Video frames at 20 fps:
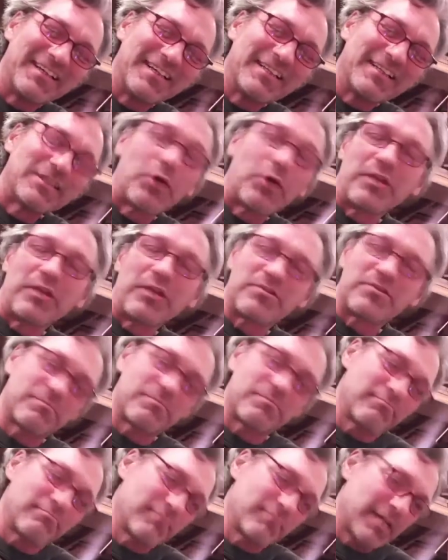No, there's
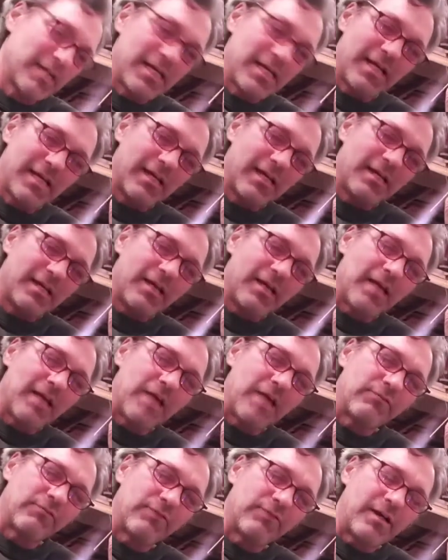a
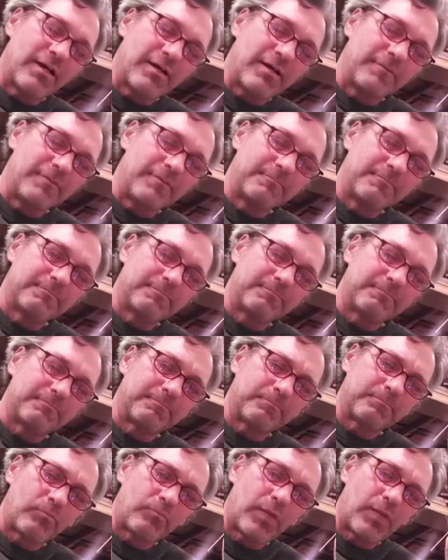lot of uh,
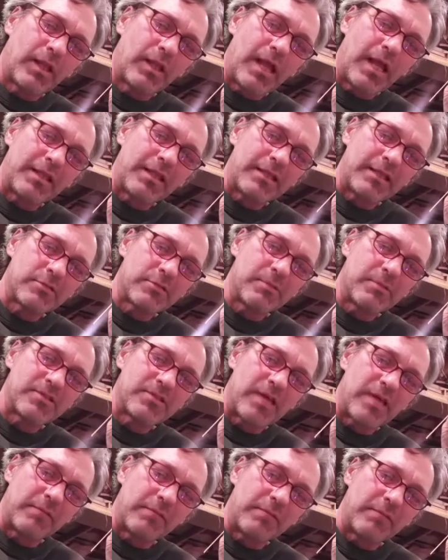a lot of things to be
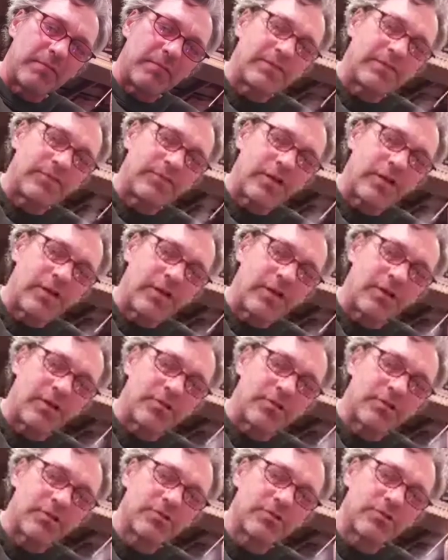said about different colors
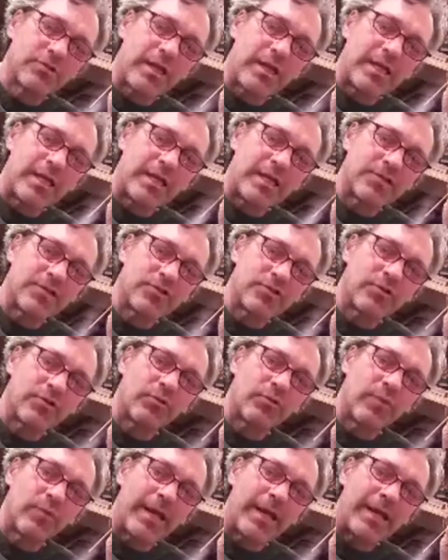striking in
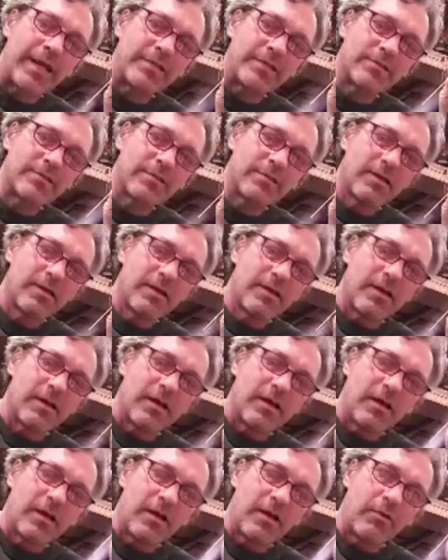certain ways,
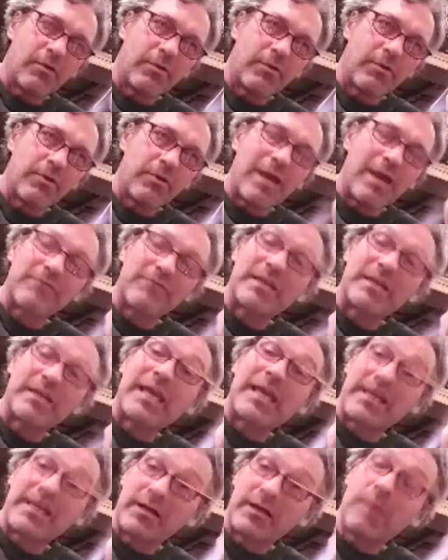uh, where you have to
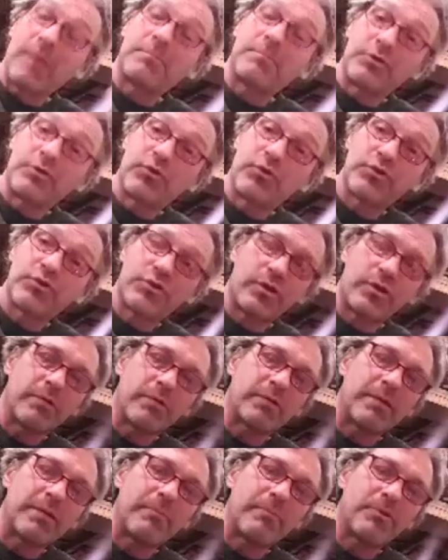get it up to a certain
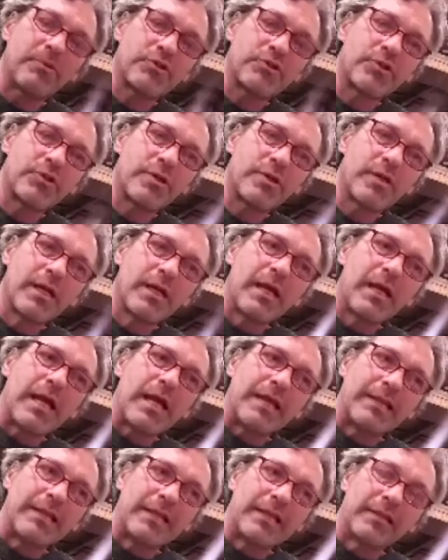temperature
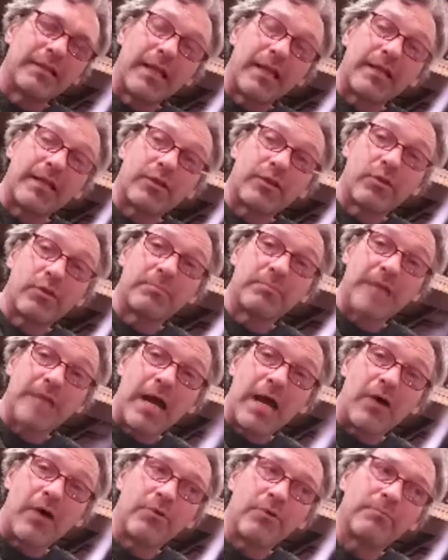and then let it come
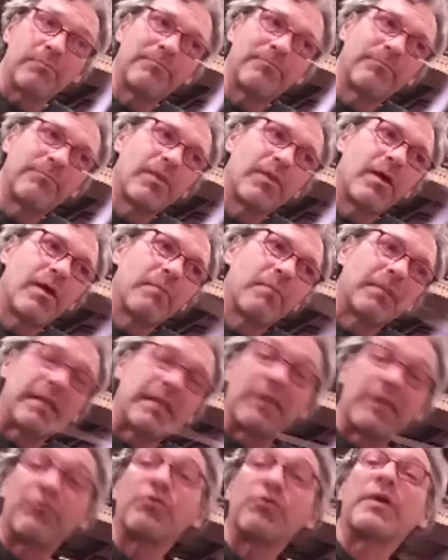down. But
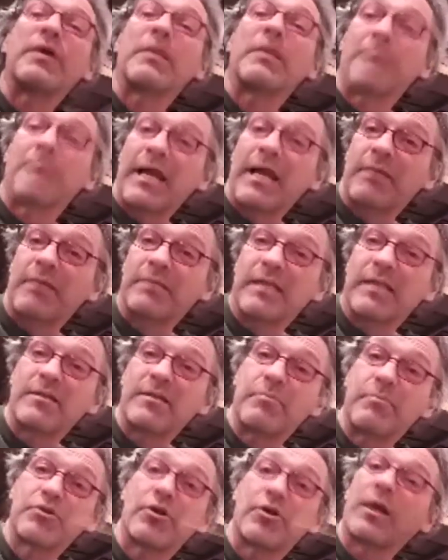then if you get it back up to that
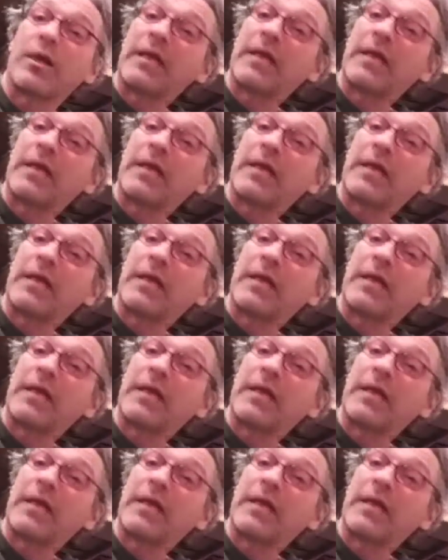temperature